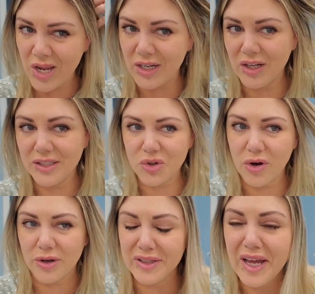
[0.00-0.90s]
and he got in his
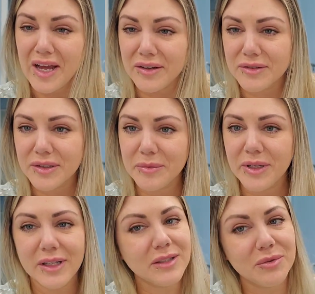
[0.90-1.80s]
car and left. I'm
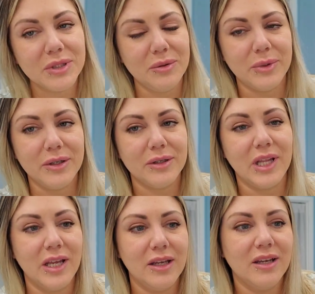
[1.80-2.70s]
like, that's really weird.
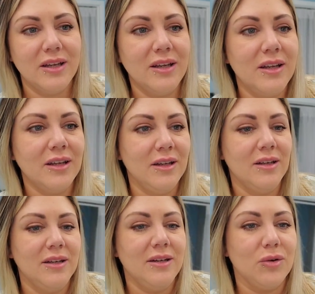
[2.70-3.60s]
Like,
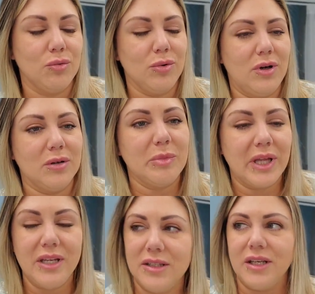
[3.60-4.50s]
wrong
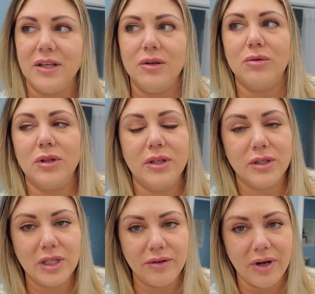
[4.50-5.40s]
place. Like, you
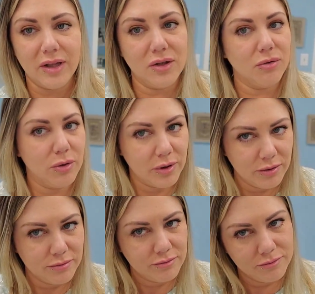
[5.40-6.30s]
clearly read the door.
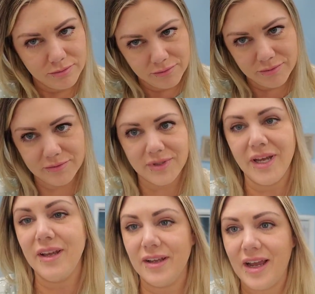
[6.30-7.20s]

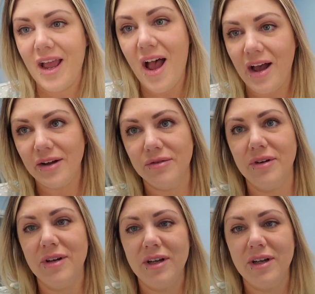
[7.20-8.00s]
I have,